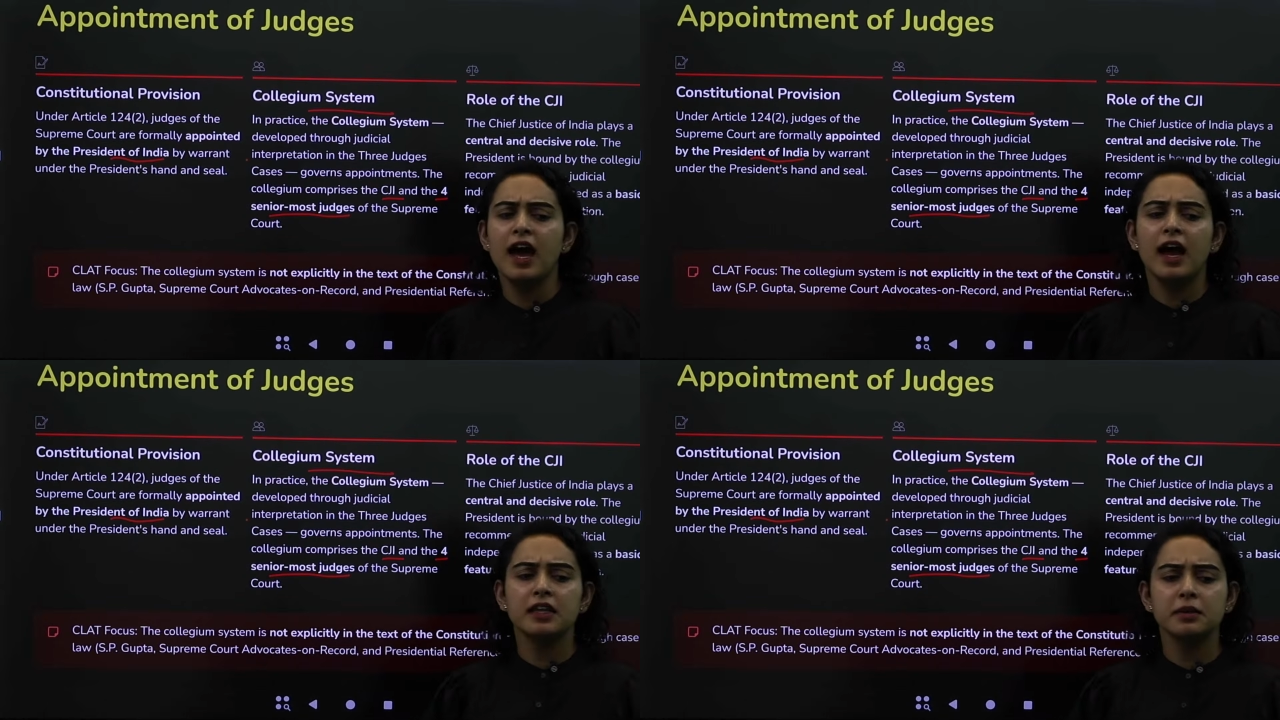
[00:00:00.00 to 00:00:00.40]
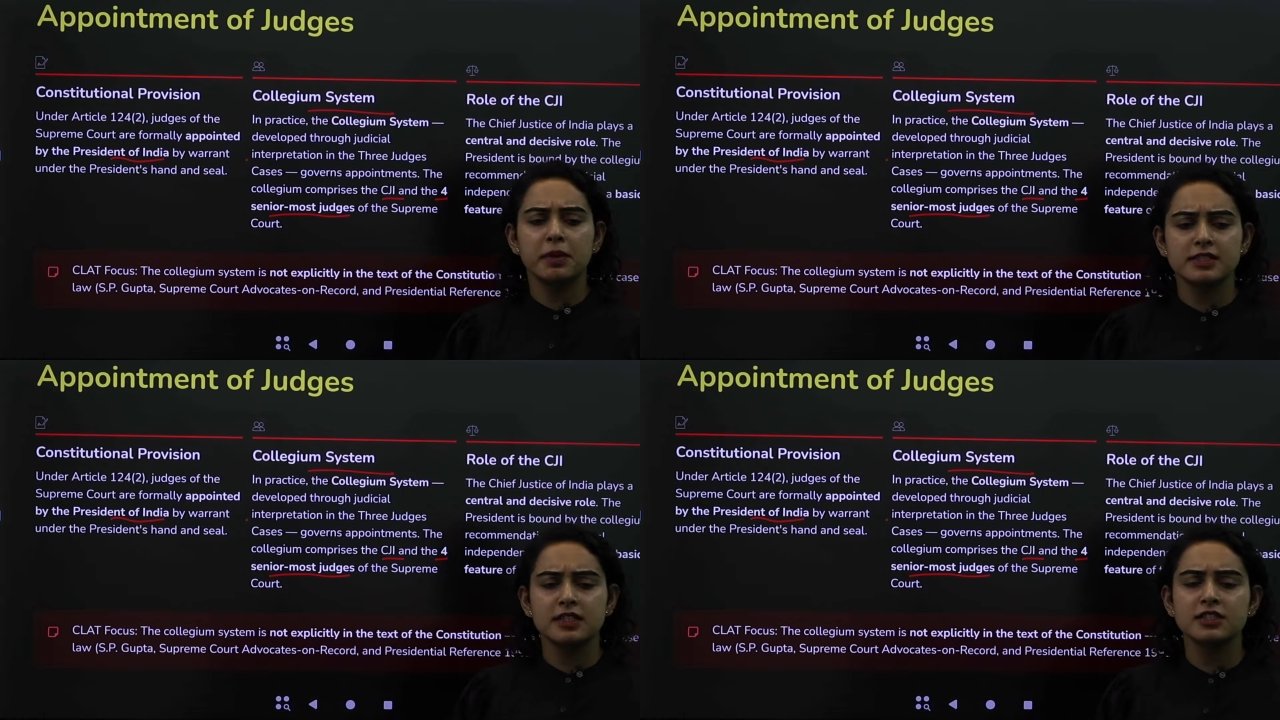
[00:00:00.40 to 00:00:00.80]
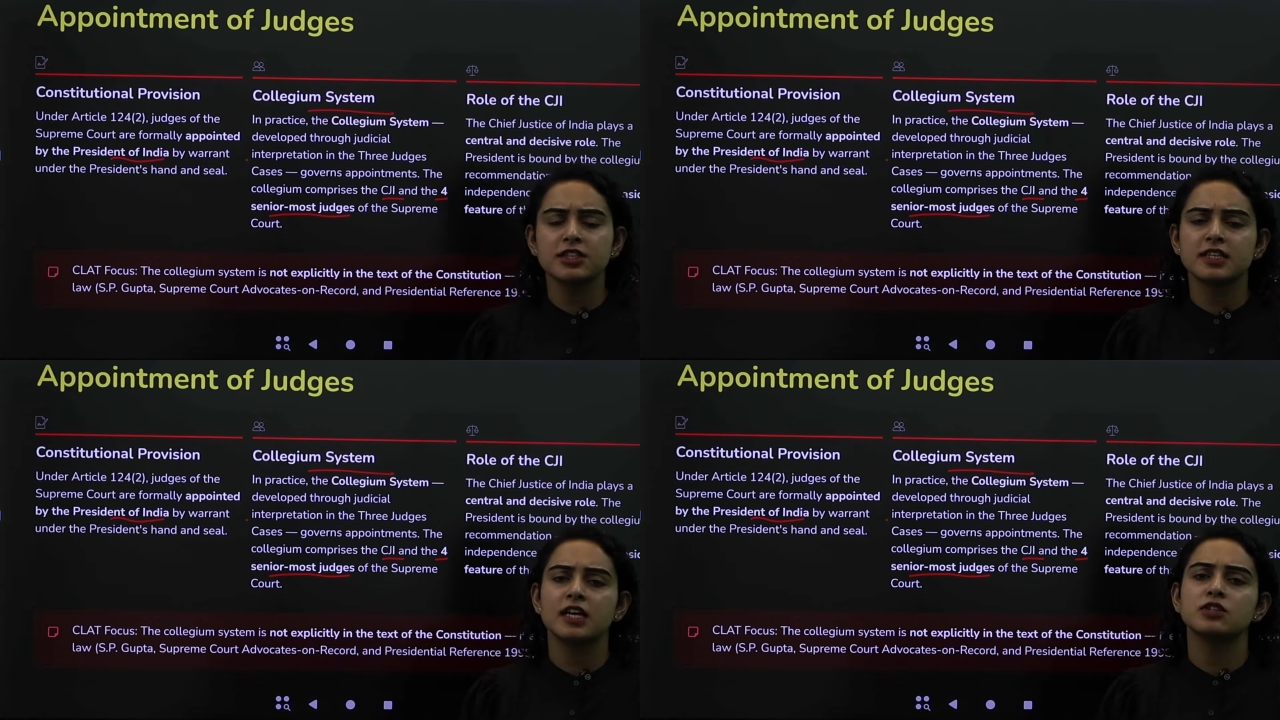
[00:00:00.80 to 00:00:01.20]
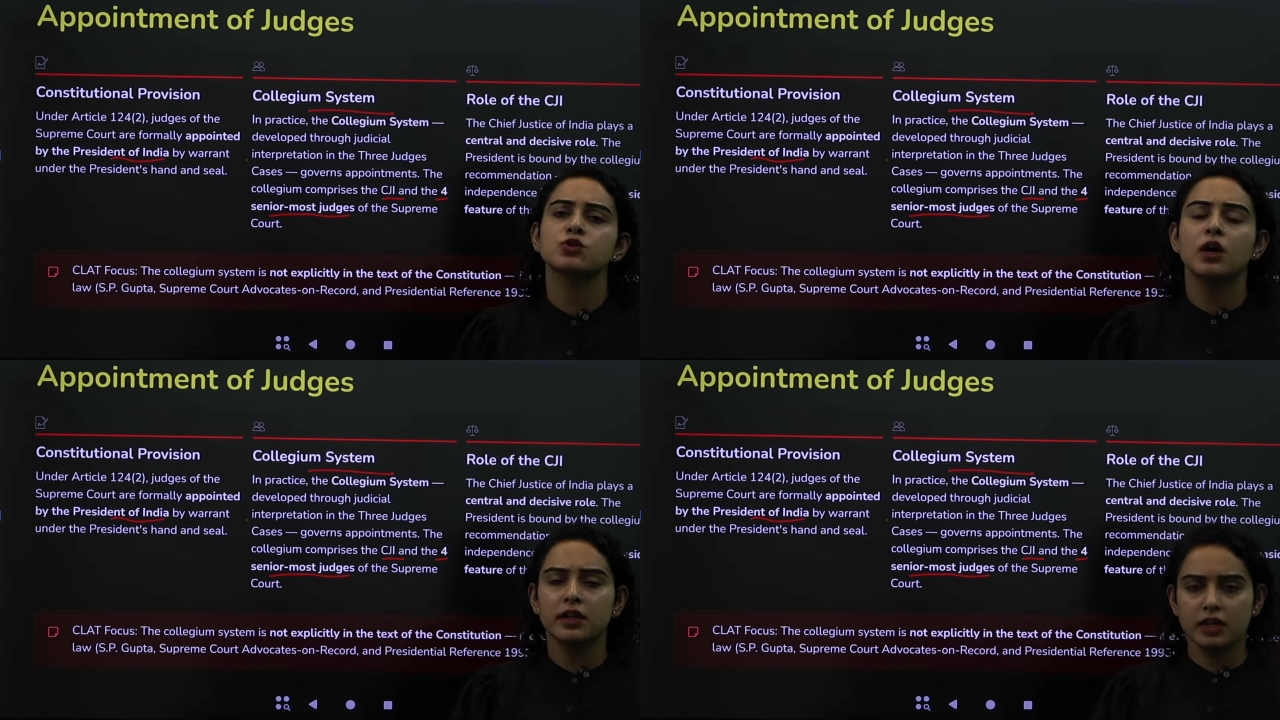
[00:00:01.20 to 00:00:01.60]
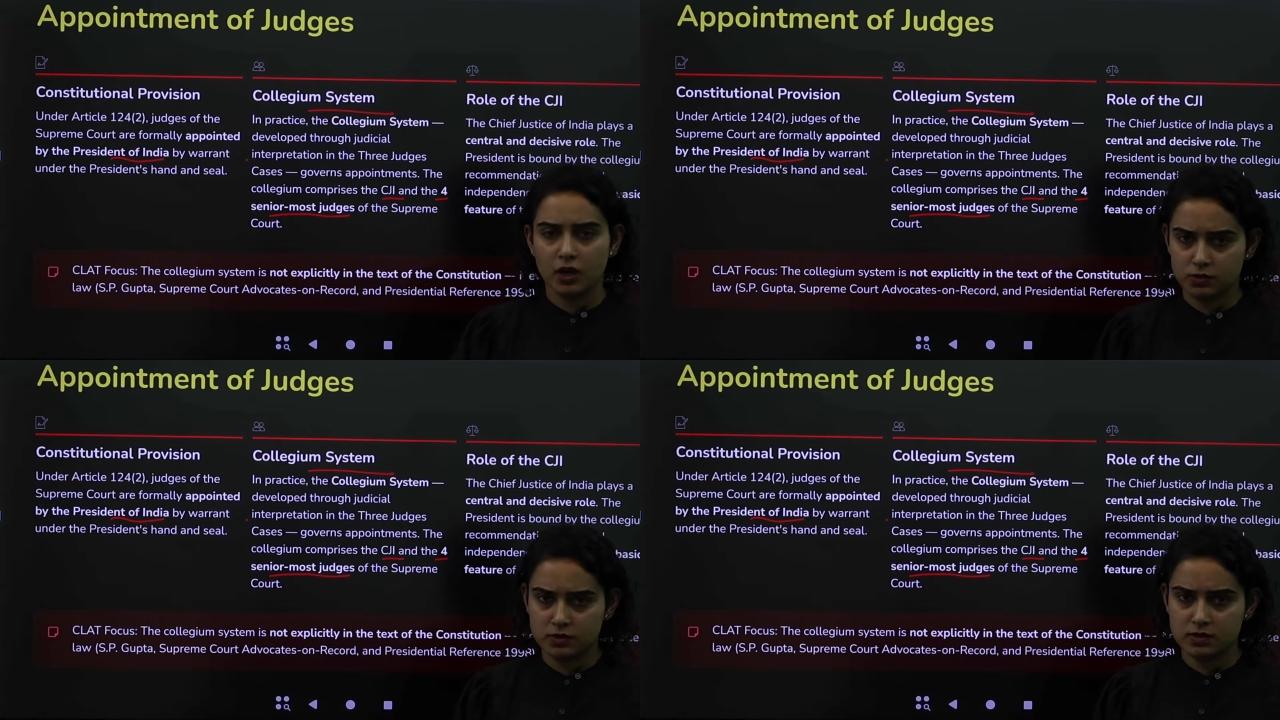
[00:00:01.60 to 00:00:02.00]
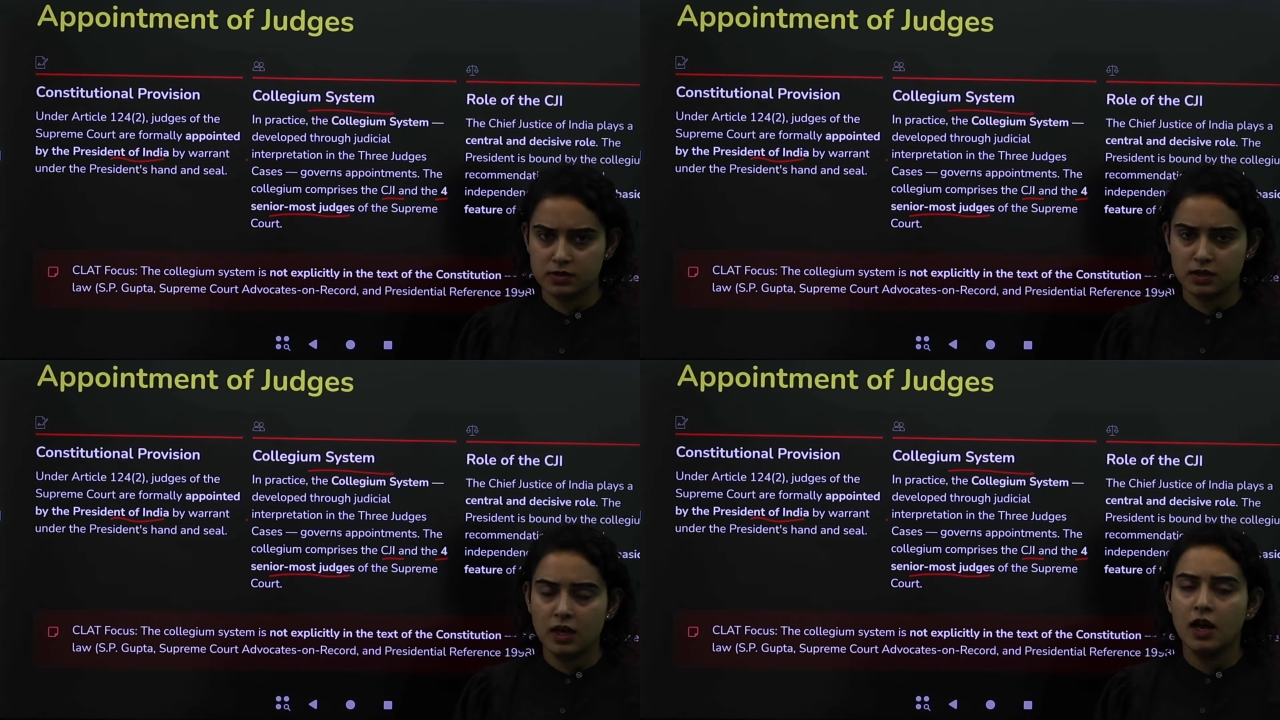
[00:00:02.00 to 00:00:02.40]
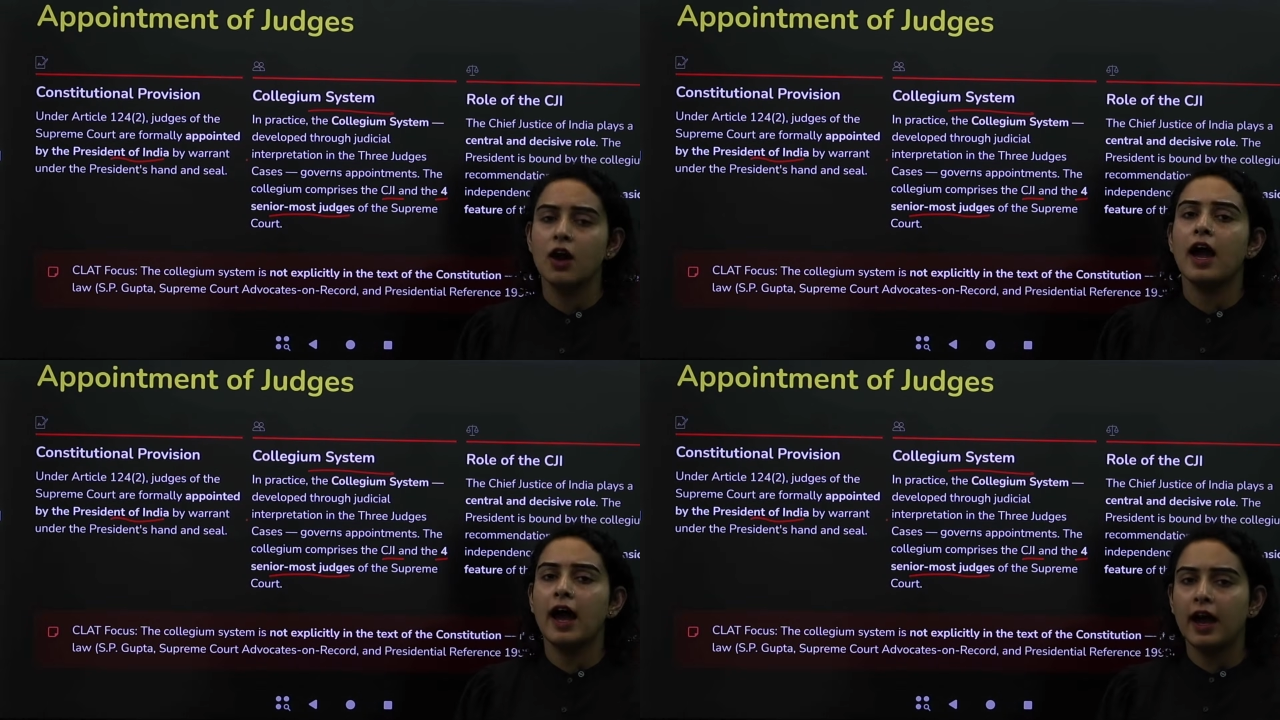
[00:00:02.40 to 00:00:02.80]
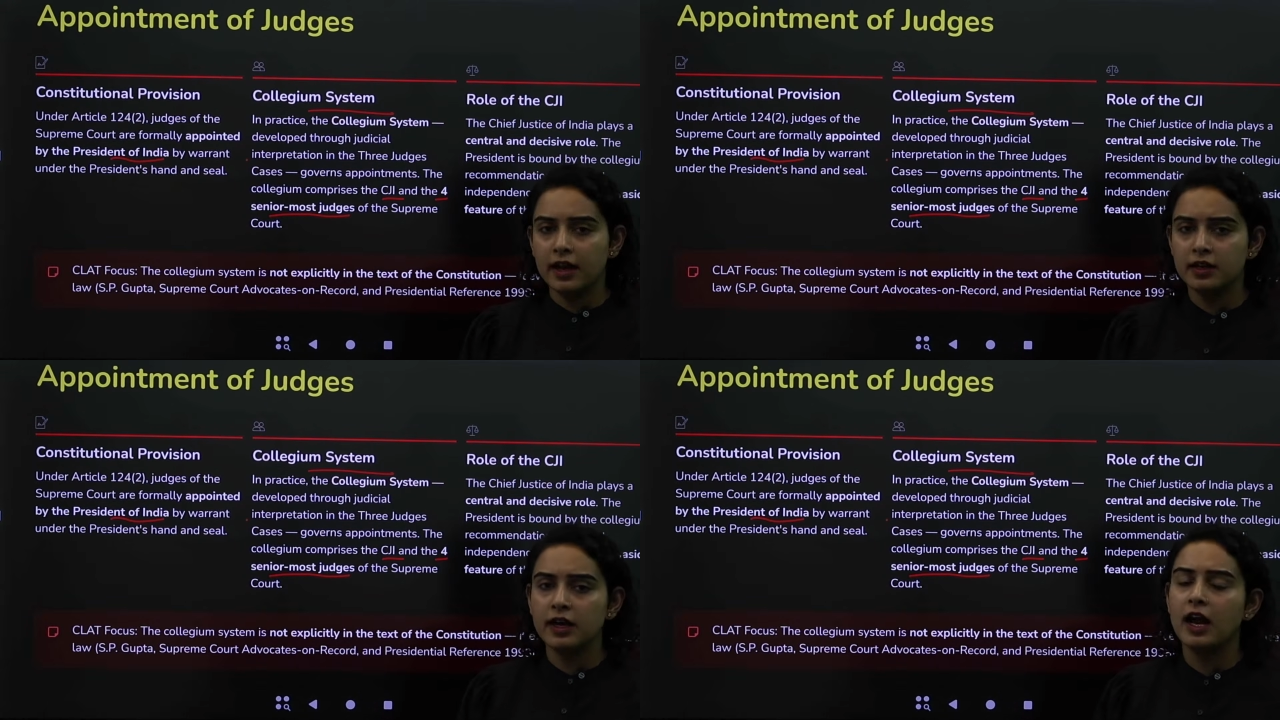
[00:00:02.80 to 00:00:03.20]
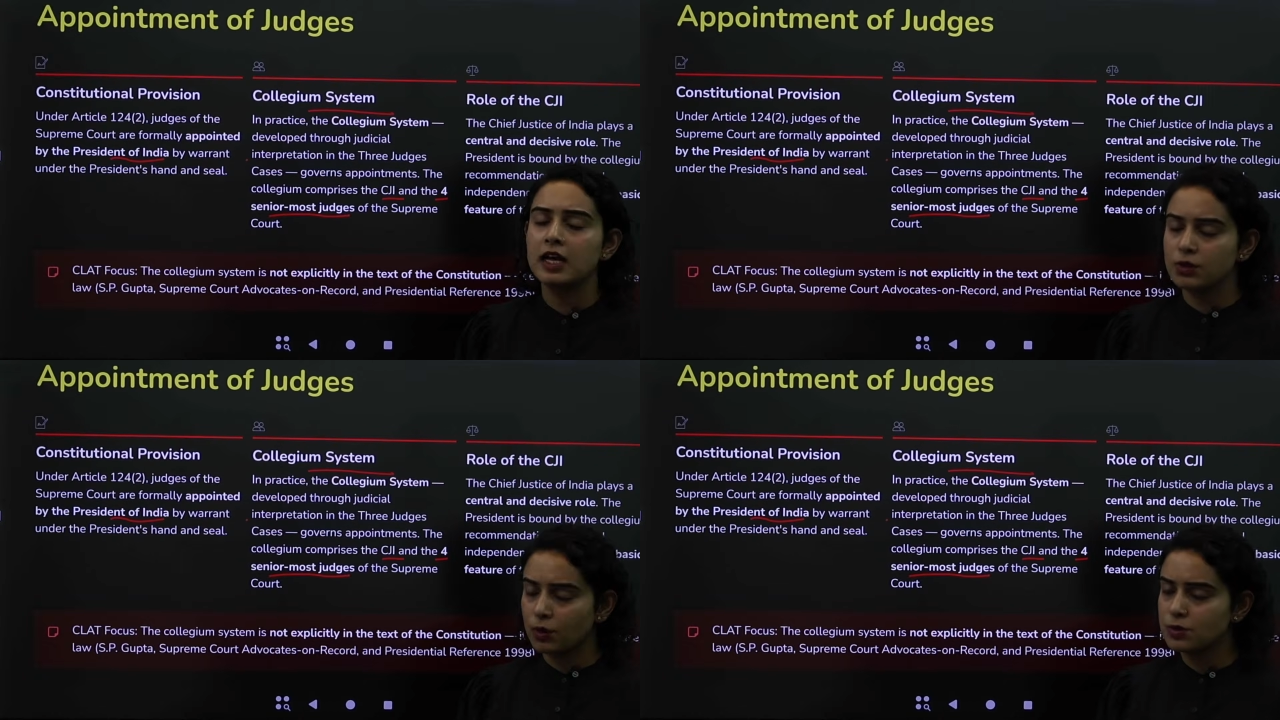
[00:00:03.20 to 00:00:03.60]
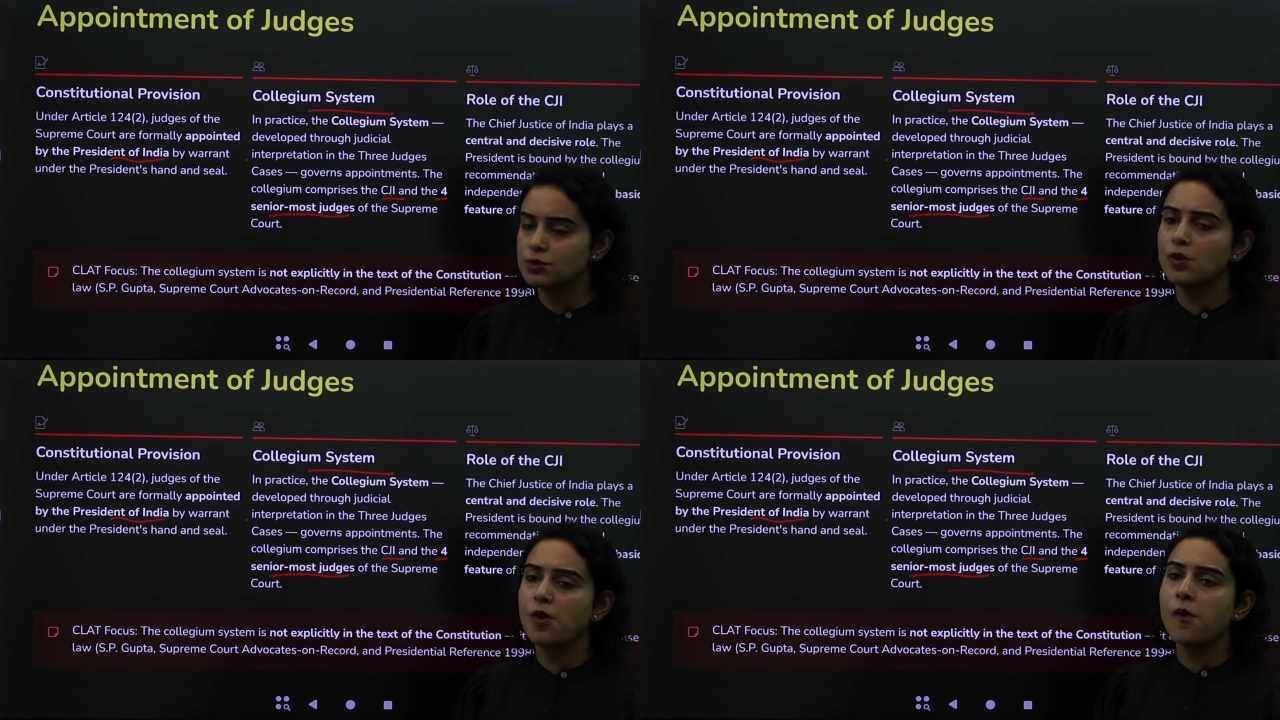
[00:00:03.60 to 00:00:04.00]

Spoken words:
and the president just has to announce and has also